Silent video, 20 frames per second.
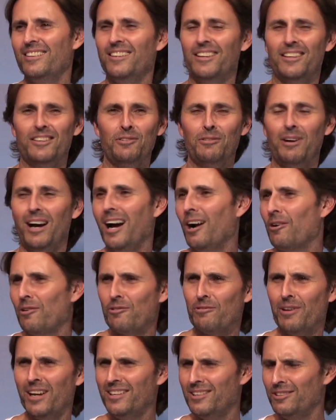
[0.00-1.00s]

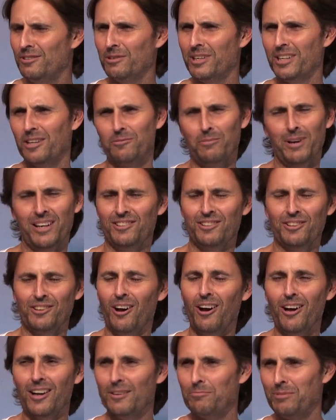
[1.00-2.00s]
already doing it when you're
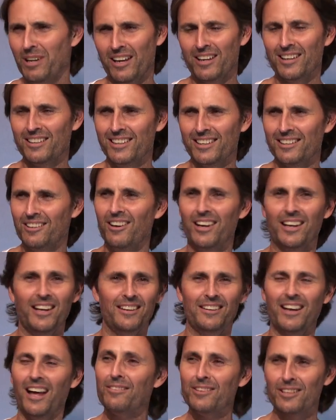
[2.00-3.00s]
not, plainly not,
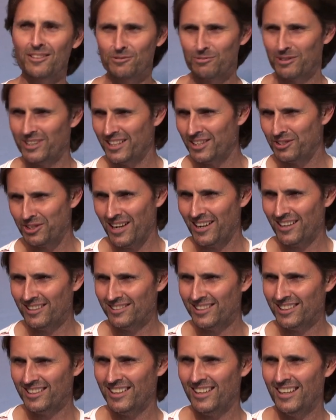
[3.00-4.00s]
and nothing's really
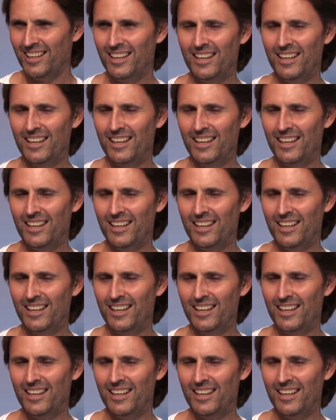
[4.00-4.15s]
changing?